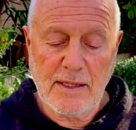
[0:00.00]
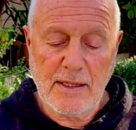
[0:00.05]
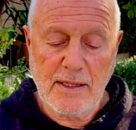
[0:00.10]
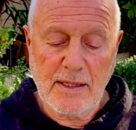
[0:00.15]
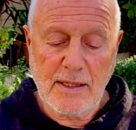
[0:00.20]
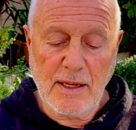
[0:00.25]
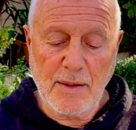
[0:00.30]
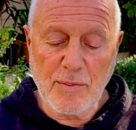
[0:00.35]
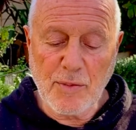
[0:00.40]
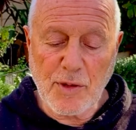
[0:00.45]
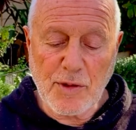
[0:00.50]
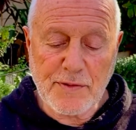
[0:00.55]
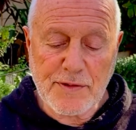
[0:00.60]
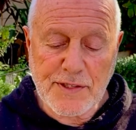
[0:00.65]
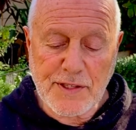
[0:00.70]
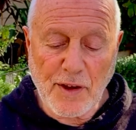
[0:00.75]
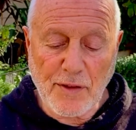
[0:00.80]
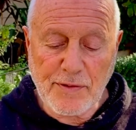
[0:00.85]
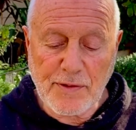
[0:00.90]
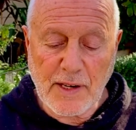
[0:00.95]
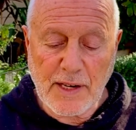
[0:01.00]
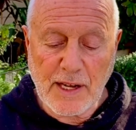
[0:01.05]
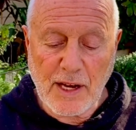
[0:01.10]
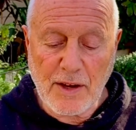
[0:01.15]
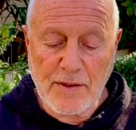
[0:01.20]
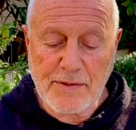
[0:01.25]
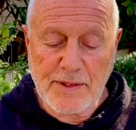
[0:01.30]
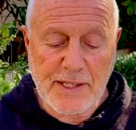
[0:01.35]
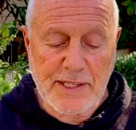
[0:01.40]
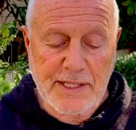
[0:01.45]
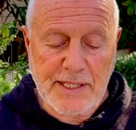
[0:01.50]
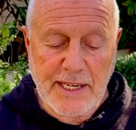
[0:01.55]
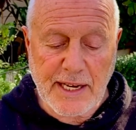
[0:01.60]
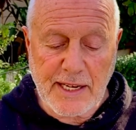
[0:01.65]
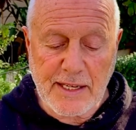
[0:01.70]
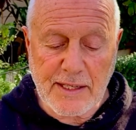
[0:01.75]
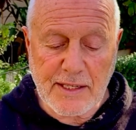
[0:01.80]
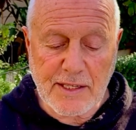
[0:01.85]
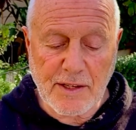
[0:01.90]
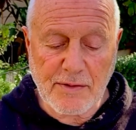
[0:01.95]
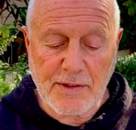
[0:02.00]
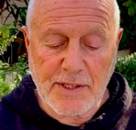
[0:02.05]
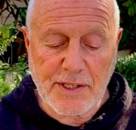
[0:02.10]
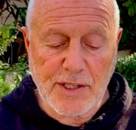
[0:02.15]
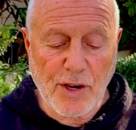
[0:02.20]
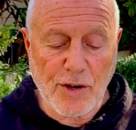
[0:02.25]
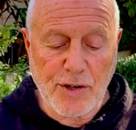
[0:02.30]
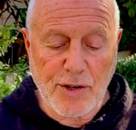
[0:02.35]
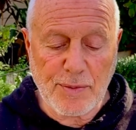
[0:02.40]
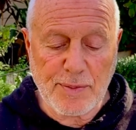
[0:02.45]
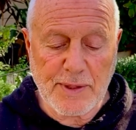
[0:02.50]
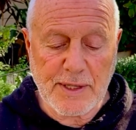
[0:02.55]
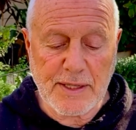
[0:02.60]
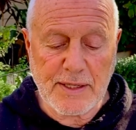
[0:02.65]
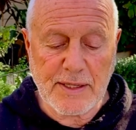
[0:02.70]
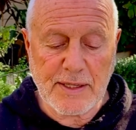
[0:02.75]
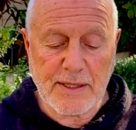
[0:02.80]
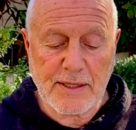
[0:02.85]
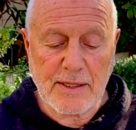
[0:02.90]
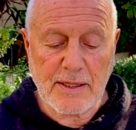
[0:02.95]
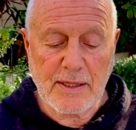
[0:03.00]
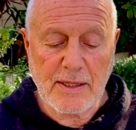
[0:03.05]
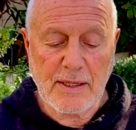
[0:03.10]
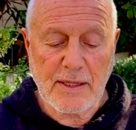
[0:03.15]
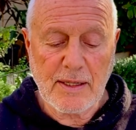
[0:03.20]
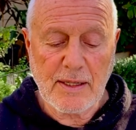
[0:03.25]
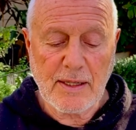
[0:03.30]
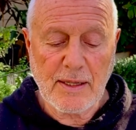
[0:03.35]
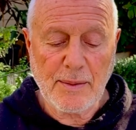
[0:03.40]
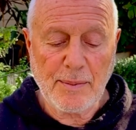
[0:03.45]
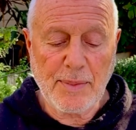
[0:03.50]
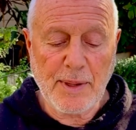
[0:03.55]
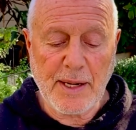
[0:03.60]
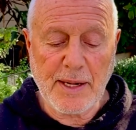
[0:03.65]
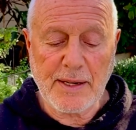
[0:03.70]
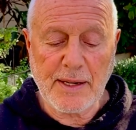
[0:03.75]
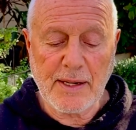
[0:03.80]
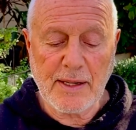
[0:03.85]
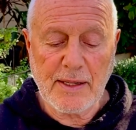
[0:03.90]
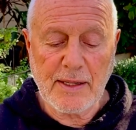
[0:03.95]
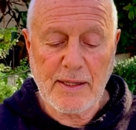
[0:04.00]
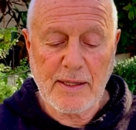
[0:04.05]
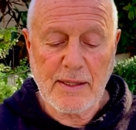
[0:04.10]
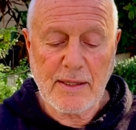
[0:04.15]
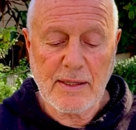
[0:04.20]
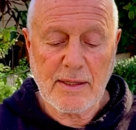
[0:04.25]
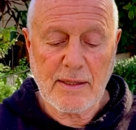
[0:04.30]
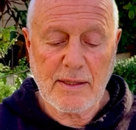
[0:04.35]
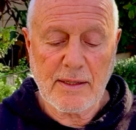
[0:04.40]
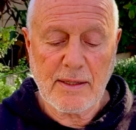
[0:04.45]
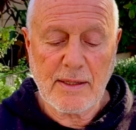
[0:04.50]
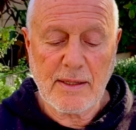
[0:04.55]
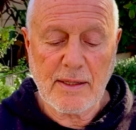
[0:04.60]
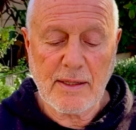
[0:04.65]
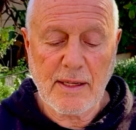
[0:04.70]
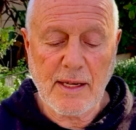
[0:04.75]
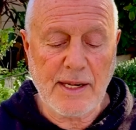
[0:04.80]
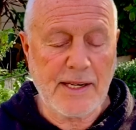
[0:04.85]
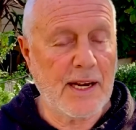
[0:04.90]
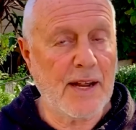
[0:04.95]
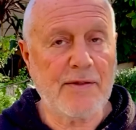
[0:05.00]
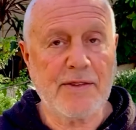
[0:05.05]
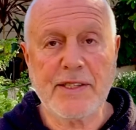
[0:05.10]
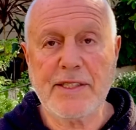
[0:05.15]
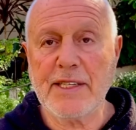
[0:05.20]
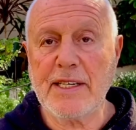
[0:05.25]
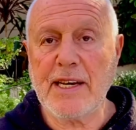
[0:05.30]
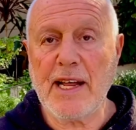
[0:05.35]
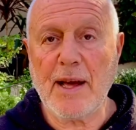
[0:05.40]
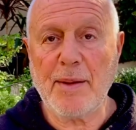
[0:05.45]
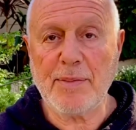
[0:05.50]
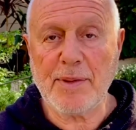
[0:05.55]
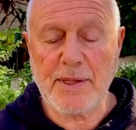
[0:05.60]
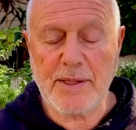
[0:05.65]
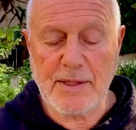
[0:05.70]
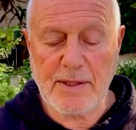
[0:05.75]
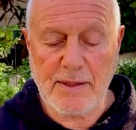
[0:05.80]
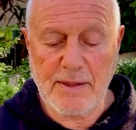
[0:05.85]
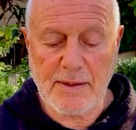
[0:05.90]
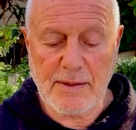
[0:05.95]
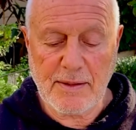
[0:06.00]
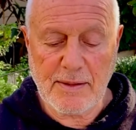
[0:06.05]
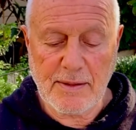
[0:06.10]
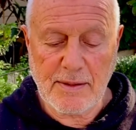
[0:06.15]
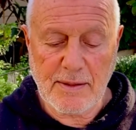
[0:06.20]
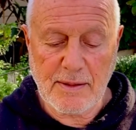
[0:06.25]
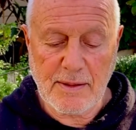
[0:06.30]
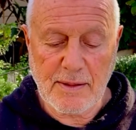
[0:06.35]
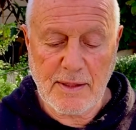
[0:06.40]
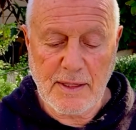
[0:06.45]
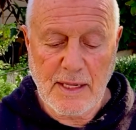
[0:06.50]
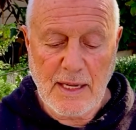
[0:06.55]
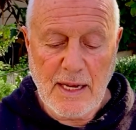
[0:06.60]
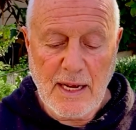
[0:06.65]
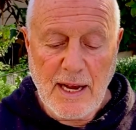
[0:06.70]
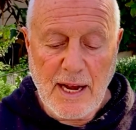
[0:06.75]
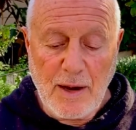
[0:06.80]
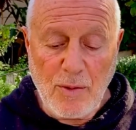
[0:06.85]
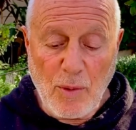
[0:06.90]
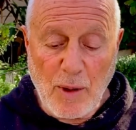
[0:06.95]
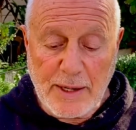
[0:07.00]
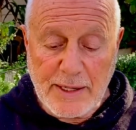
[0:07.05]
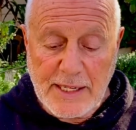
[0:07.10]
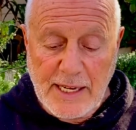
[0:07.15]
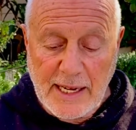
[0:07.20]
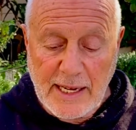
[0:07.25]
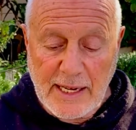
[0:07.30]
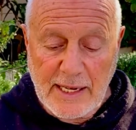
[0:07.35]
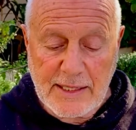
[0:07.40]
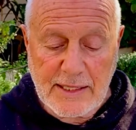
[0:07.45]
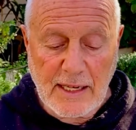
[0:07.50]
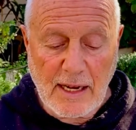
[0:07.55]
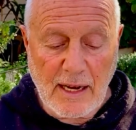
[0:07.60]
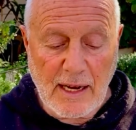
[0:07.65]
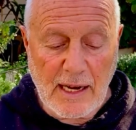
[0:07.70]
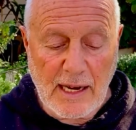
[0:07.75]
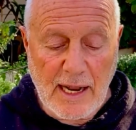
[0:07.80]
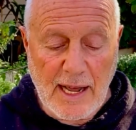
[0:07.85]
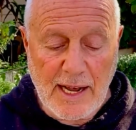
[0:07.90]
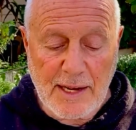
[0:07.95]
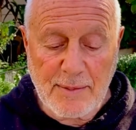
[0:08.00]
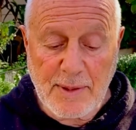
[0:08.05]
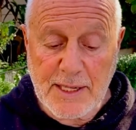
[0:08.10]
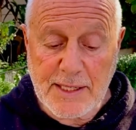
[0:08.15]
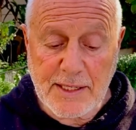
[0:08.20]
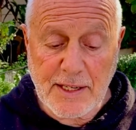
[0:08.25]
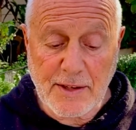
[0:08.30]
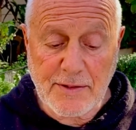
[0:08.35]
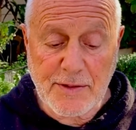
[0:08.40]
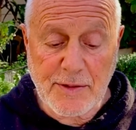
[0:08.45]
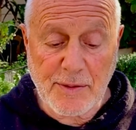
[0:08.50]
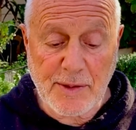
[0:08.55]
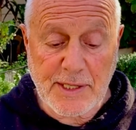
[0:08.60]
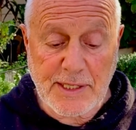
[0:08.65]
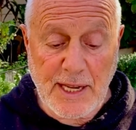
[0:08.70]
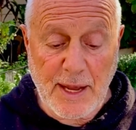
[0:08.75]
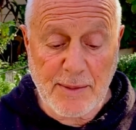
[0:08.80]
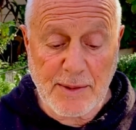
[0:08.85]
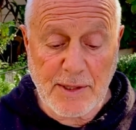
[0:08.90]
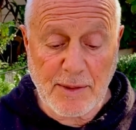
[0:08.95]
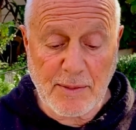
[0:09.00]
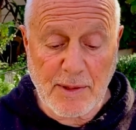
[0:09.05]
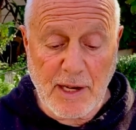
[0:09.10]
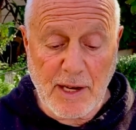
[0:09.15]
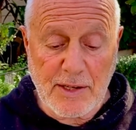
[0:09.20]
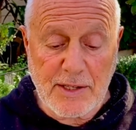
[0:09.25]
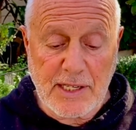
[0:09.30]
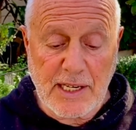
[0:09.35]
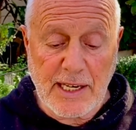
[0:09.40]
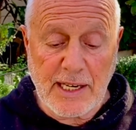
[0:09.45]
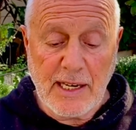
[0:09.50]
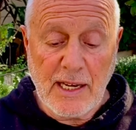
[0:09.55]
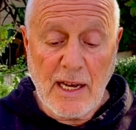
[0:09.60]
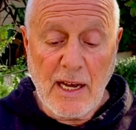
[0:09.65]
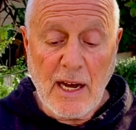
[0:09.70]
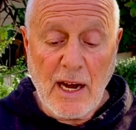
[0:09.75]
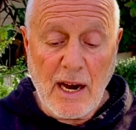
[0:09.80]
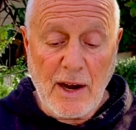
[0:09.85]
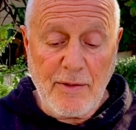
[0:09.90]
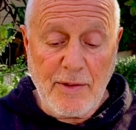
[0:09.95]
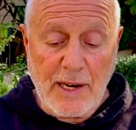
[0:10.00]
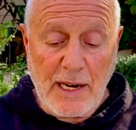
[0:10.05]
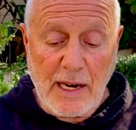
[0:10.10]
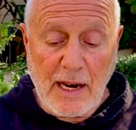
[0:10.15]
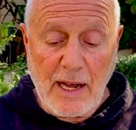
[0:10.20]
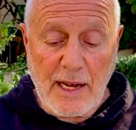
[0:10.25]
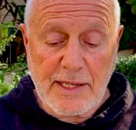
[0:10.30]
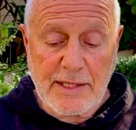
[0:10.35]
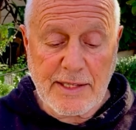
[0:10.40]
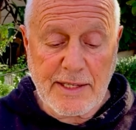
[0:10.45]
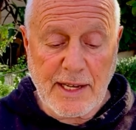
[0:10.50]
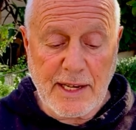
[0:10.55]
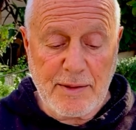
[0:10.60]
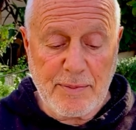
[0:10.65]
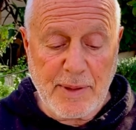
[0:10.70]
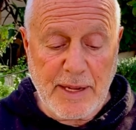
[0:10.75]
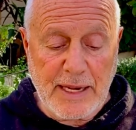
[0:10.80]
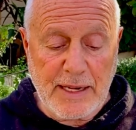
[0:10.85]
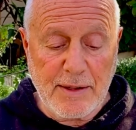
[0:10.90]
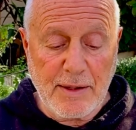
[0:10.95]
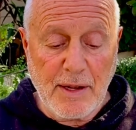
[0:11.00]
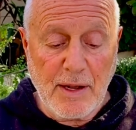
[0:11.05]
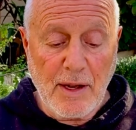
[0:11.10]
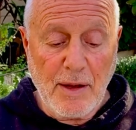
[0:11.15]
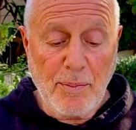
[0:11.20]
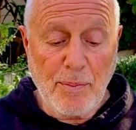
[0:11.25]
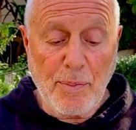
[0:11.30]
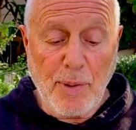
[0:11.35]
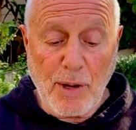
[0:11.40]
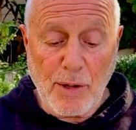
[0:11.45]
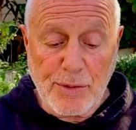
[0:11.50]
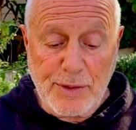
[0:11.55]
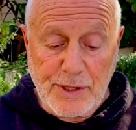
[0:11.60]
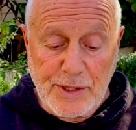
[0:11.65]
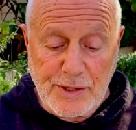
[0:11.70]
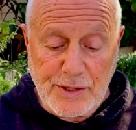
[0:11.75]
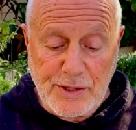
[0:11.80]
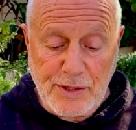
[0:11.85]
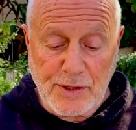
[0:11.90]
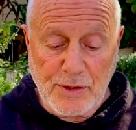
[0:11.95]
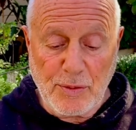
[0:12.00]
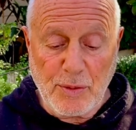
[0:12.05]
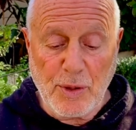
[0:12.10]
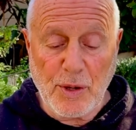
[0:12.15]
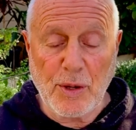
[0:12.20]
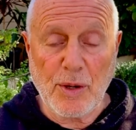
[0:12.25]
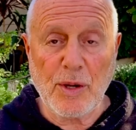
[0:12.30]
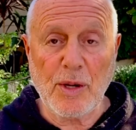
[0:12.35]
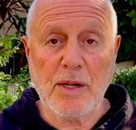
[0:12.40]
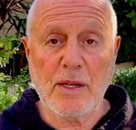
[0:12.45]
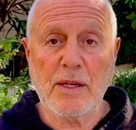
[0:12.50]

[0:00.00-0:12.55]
and move softly over the skins of its occupants. But it never did happen. And one day, as I allowed myself to examine them closely, I realized they'd been bolted to the wall